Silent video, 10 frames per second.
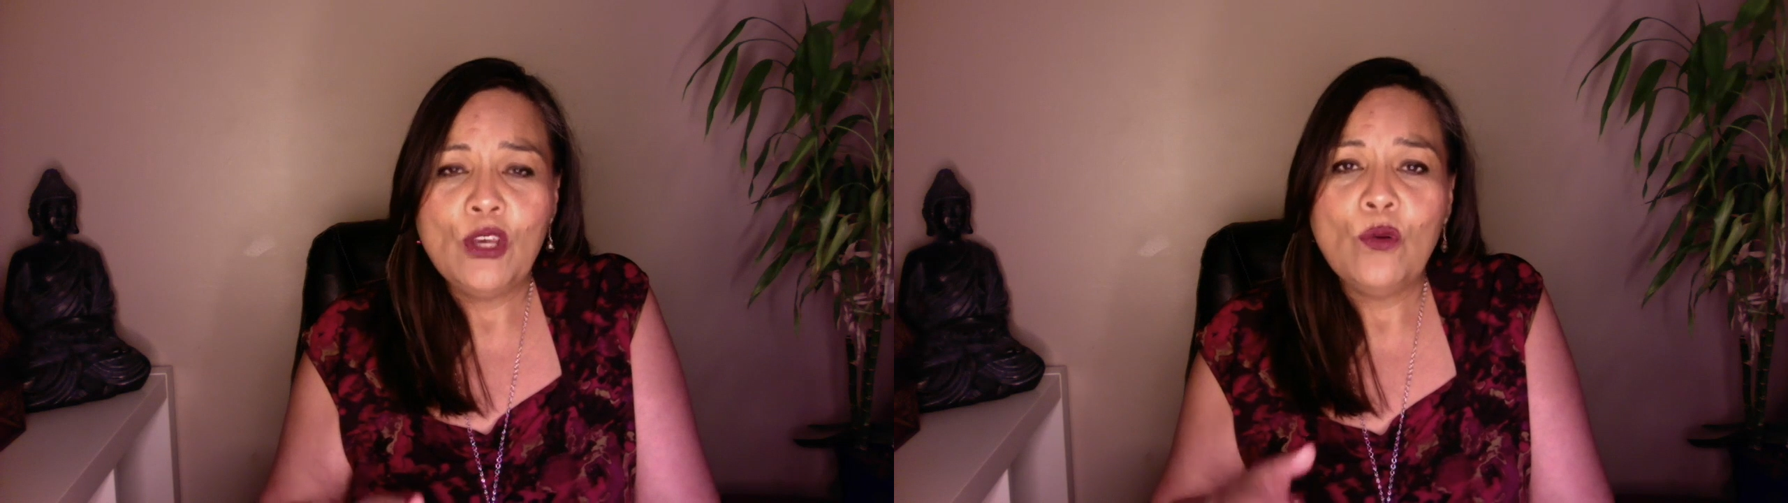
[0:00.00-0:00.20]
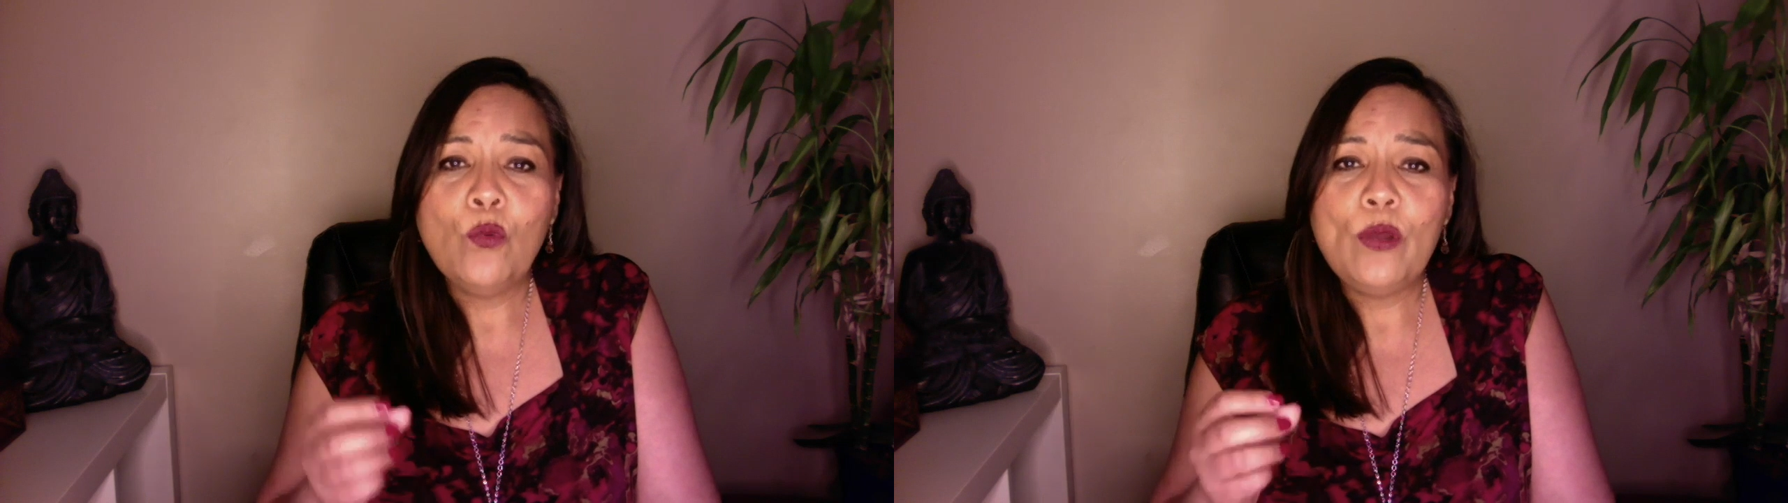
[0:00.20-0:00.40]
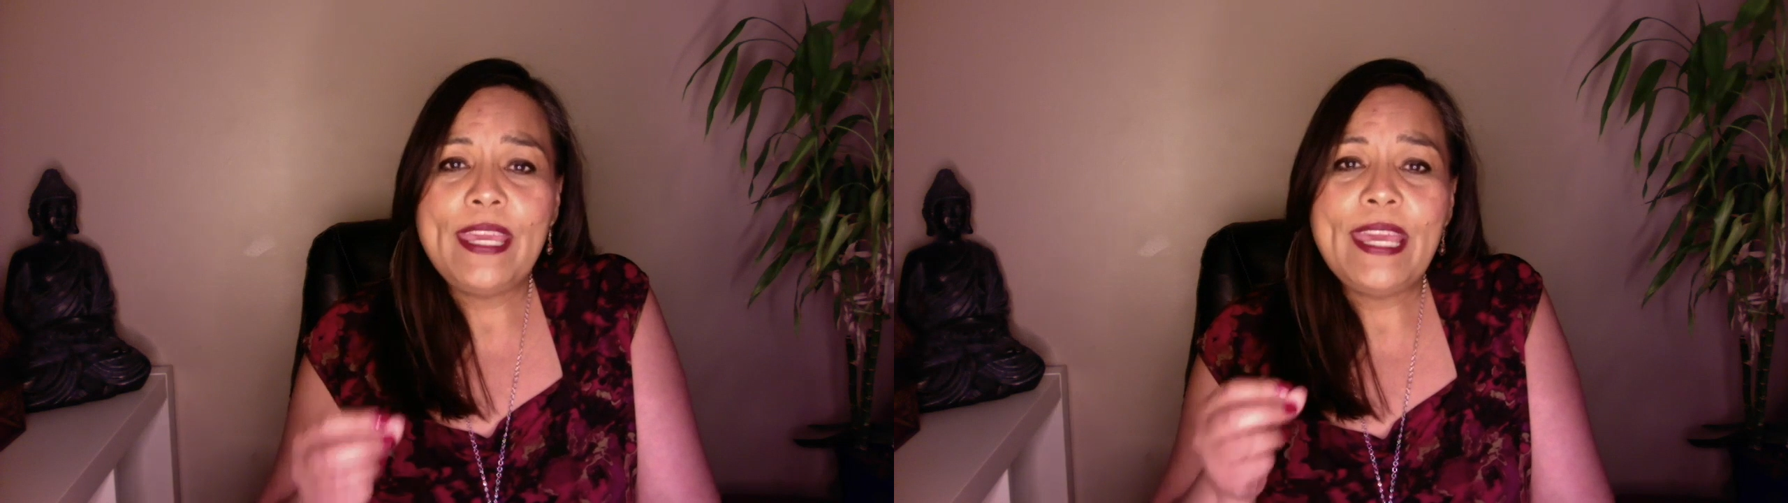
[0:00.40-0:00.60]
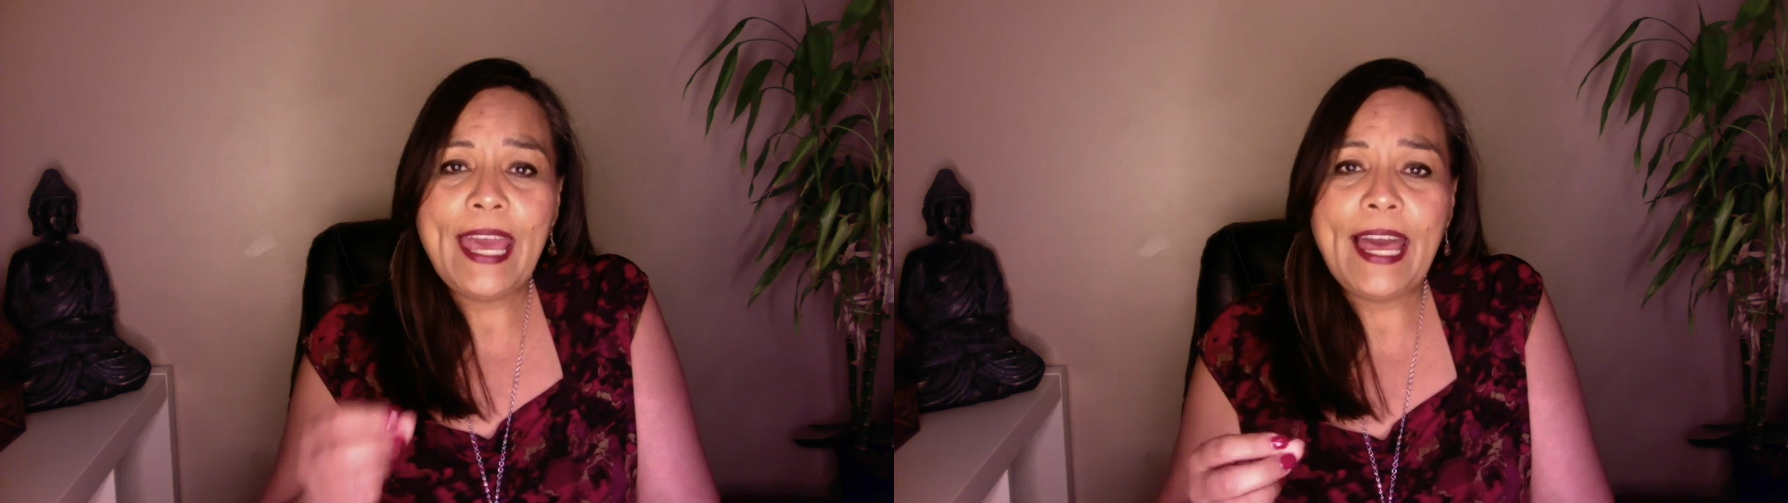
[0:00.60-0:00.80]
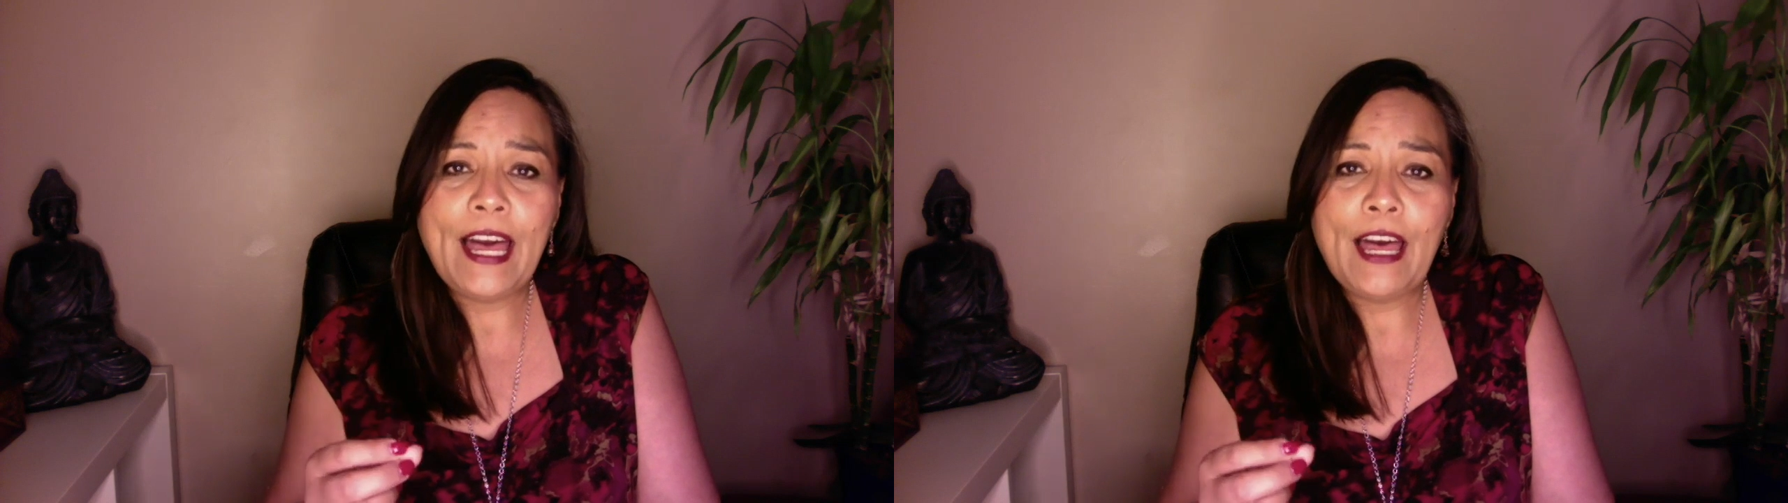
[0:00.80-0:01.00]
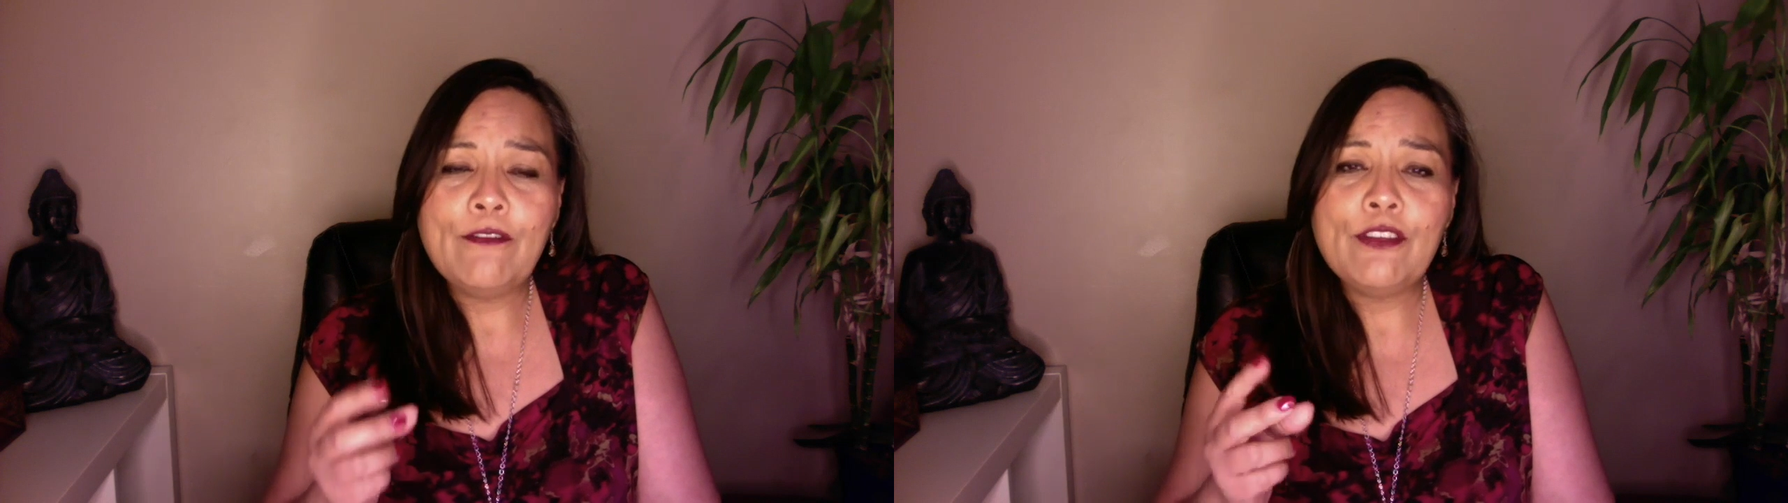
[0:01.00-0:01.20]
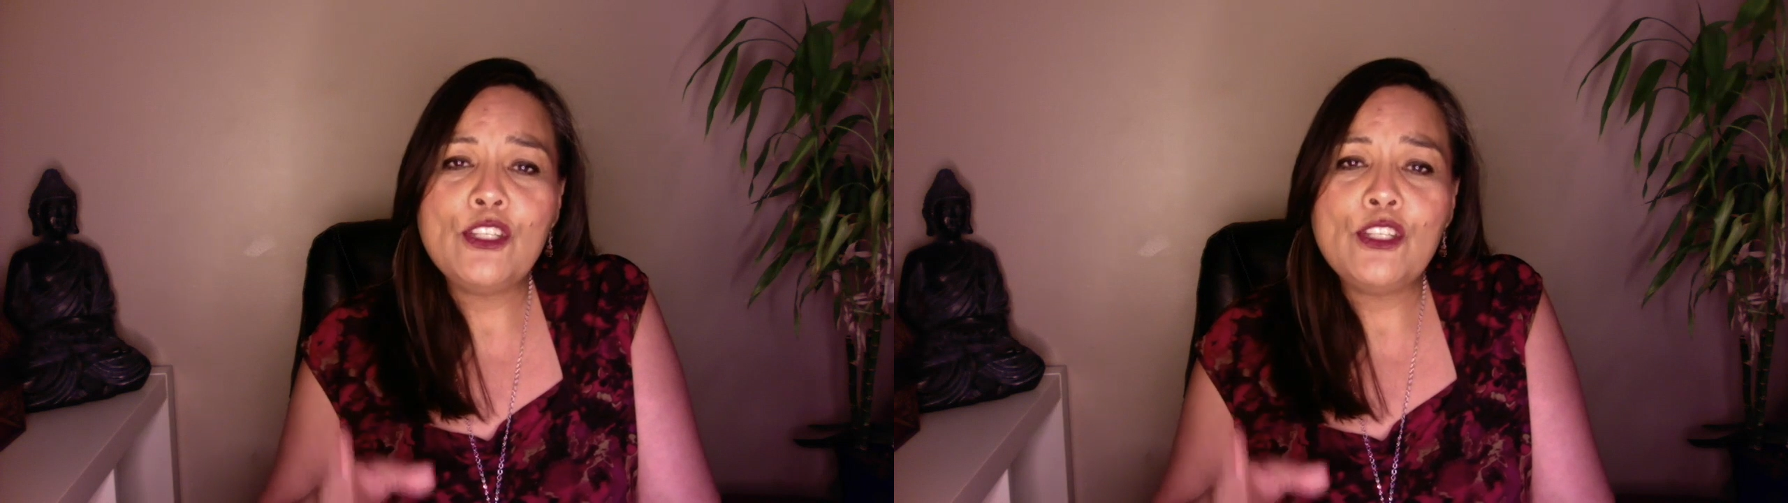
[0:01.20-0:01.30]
we have